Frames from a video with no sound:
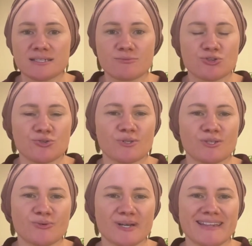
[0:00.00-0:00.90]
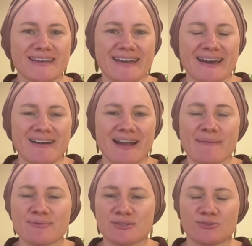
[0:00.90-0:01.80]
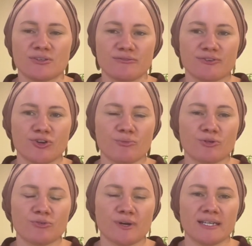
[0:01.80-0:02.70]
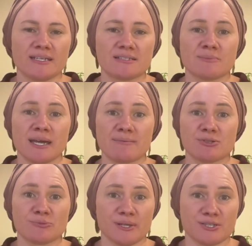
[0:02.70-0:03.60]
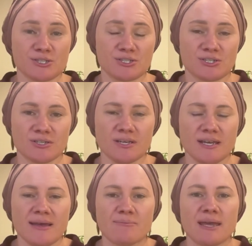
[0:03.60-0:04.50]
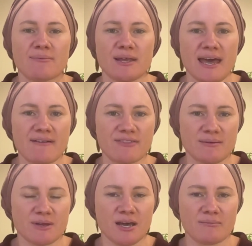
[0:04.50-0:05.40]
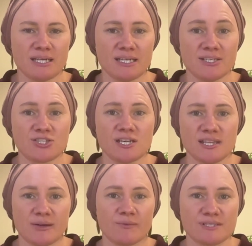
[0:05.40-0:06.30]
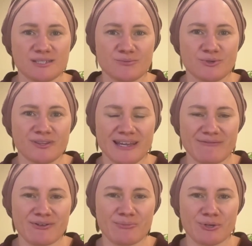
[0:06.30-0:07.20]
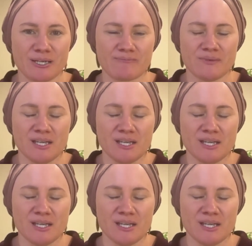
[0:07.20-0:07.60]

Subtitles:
I'm sure you'll agree they are absolutely phenomenal, and it is my absolute pleasure to be able to have them come in and share their wisdom with everybody.